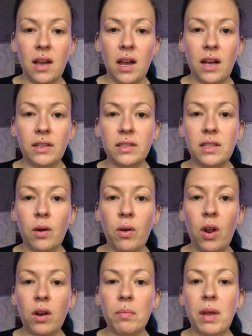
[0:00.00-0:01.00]
And so a
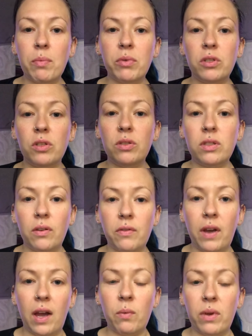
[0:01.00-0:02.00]
lot of people do
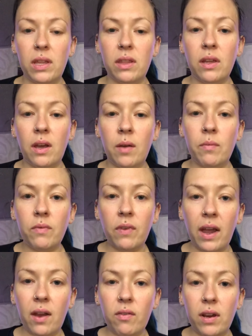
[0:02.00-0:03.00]
suffer with
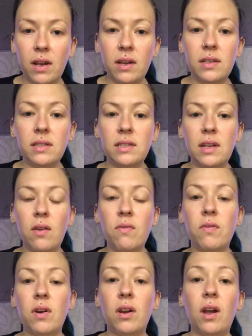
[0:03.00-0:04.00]
various
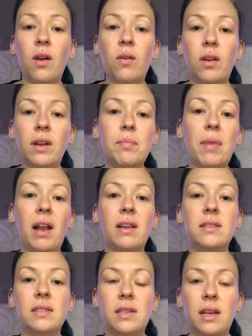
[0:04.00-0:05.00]
different colon
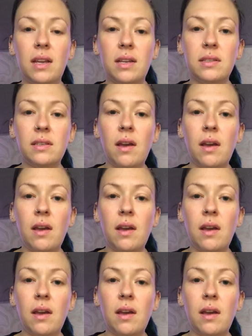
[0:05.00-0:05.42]
imbalances.